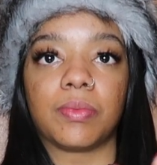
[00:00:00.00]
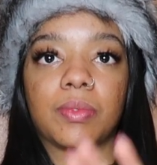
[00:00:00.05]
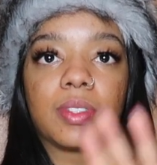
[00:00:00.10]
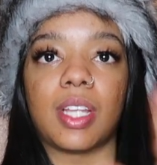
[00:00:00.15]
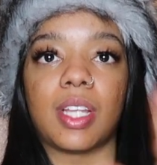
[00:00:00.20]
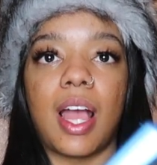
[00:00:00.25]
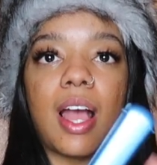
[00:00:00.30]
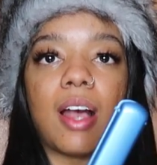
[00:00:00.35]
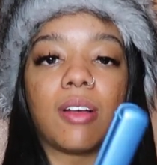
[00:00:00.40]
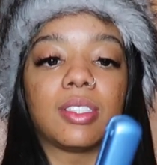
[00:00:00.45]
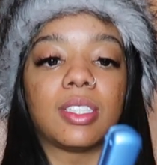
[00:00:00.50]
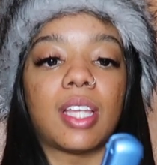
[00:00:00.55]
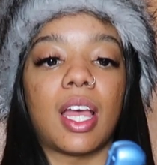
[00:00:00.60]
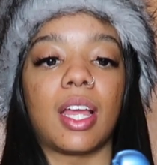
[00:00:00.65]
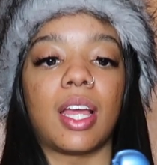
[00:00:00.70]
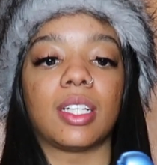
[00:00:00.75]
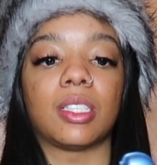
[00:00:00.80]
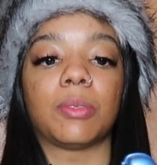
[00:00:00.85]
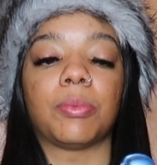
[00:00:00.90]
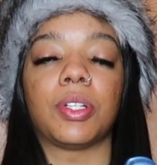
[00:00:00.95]
The
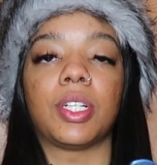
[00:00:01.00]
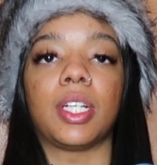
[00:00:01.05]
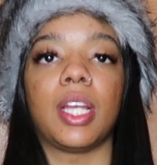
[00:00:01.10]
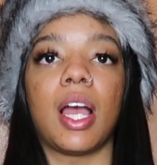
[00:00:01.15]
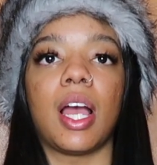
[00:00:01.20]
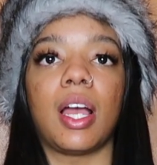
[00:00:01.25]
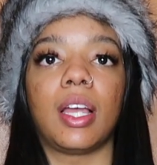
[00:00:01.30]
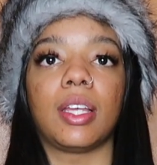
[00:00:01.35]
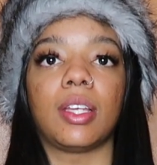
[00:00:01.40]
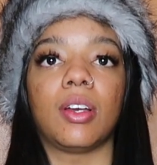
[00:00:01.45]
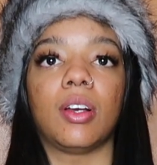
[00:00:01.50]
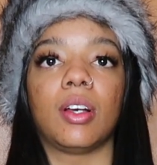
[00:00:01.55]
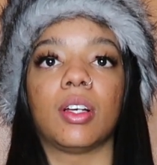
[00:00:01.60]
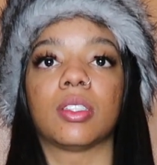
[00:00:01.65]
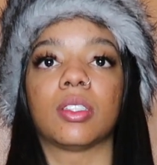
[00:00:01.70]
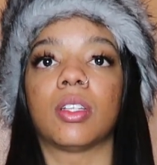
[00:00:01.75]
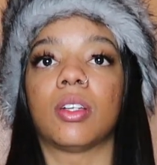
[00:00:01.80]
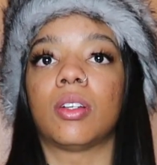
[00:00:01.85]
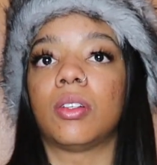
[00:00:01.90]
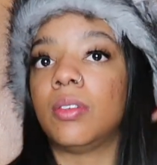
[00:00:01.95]
outside is pretty hot, y'all,
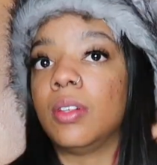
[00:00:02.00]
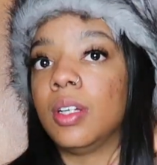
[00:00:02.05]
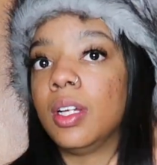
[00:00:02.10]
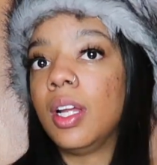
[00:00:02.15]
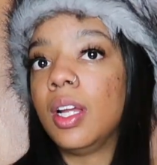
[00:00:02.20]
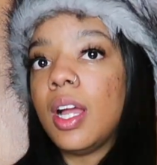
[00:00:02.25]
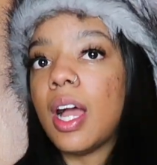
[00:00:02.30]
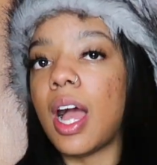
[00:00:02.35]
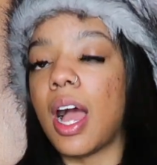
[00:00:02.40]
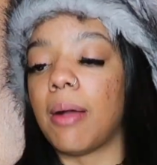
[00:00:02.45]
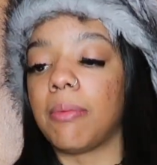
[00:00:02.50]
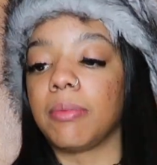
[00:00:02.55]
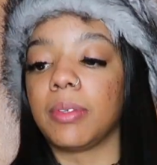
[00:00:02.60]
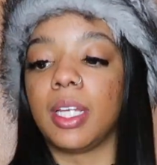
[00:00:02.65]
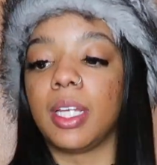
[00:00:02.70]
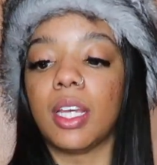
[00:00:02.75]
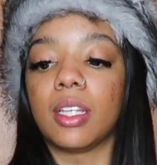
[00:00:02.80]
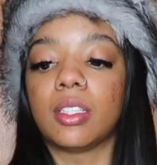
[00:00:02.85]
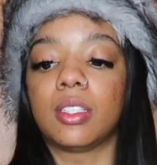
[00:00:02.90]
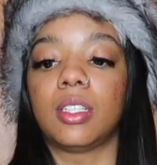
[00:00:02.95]
so I'm
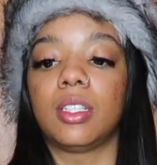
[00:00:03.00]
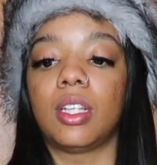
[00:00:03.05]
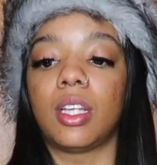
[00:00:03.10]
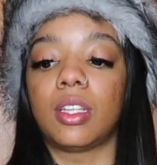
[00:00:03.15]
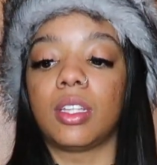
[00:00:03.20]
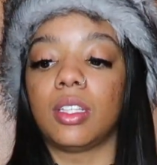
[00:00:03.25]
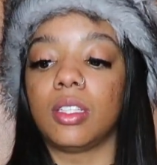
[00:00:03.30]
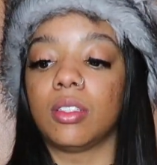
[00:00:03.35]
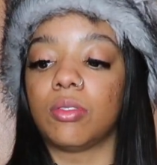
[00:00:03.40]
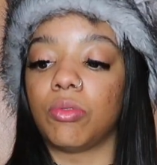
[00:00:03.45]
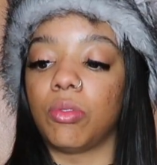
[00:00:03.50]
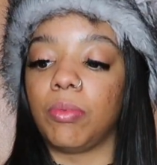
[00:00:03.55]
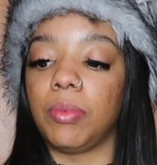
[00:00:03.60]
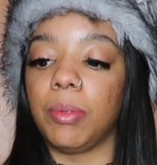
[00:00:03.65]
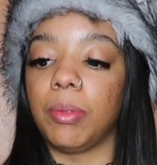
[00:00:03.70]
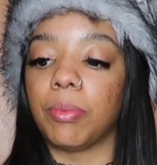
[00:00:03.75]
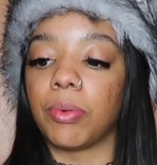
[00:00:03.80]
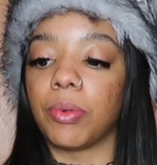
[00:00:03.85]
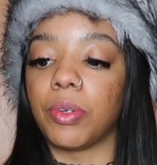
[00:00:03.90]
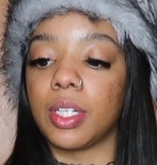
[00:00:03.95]
guessing that this will
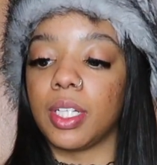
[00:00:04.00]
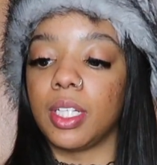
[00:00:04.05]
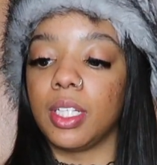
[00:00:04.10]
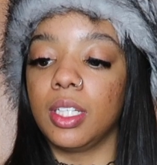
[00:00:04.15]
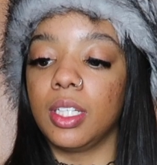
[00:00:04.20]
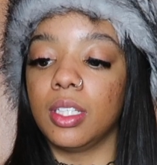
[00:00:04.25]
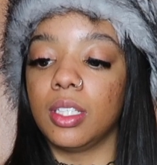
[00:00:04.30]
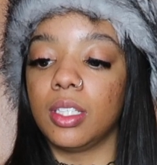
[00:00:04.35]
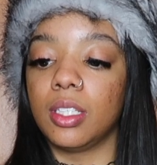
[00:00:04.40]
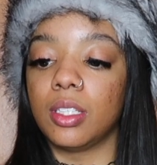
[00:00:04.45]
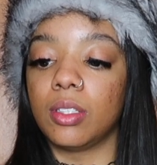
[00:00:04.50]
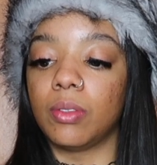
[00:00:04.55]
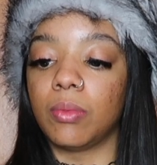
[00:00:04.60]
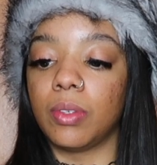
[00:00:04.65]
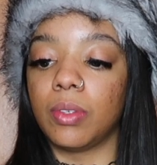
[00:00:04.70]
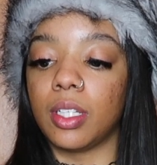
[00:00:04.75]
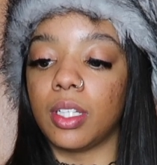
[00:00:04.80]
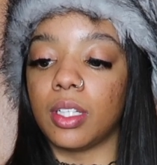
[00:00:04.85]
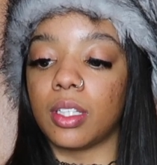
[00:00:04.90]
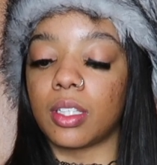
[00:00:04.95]
be pretty good
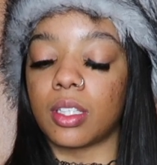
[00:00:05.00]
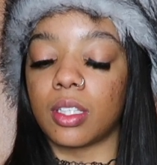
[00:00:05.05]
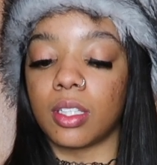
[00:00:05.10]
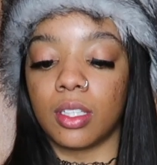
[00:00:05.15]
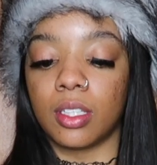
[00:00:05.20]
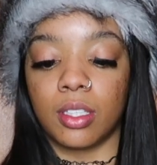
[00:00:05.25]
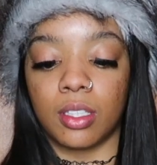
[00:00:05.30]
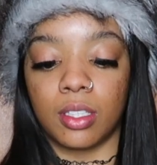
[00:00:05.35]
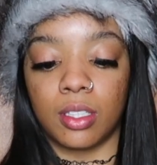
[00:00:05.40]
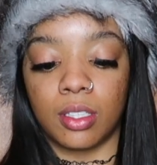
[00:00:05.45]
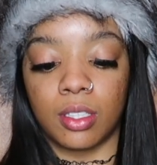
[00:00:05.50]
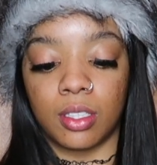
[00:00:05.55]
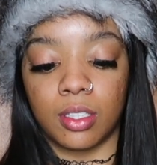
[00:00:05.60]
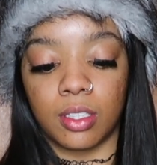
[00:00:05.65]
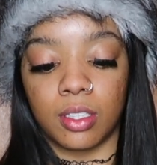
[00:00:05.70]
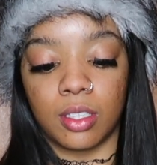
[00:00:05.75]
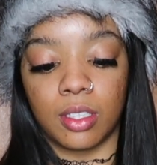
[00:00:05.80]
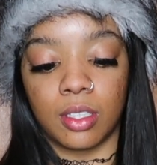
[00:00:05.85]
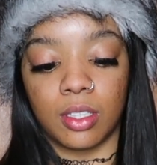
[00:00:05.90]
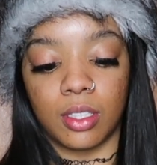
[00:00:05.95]
with
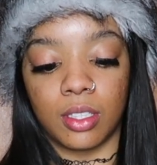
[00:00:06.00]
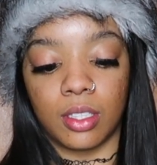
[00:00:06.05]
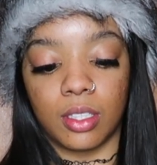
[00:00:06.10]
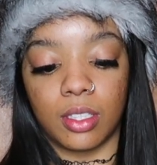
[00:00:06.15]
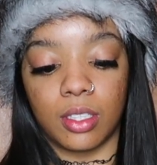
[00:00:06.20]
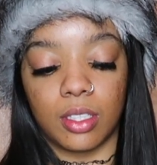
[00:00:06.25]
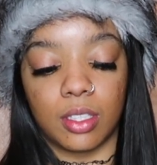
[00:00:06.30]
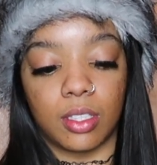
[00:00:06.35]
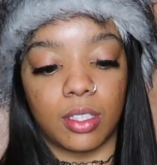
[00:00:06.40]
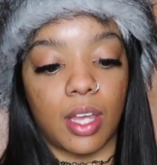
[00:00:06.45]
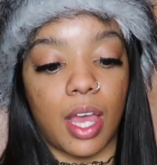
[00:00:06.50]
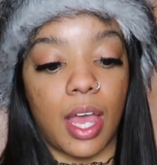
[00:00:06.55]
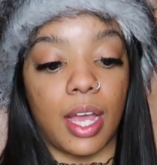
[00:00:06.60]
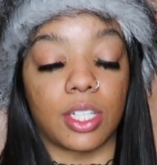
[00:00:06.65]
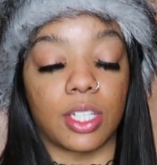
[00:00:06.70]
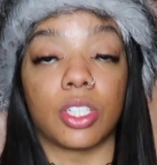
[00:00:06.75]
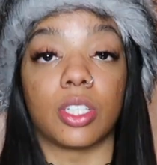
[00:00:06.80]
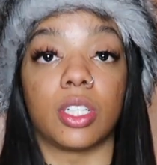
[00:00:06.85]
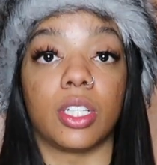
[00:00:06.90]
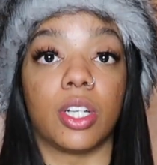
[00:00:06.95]

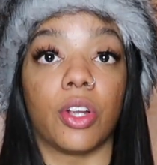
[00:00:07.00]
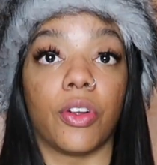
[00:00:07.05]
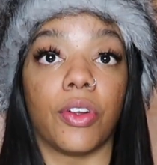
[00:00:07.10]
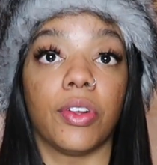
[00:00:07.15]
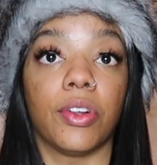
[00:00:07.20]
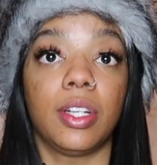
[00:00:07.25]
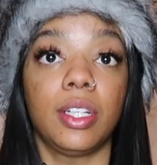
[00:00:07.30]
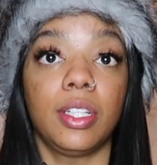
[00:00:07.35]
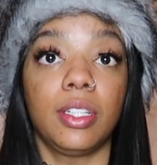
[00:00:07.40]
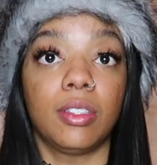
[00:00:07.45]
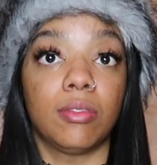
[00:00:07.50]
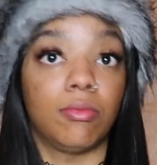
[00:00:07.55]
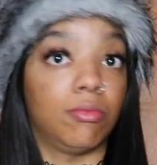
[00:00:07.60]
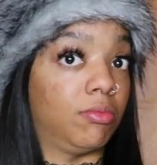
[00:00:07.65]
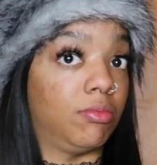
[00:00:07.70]
actually curling.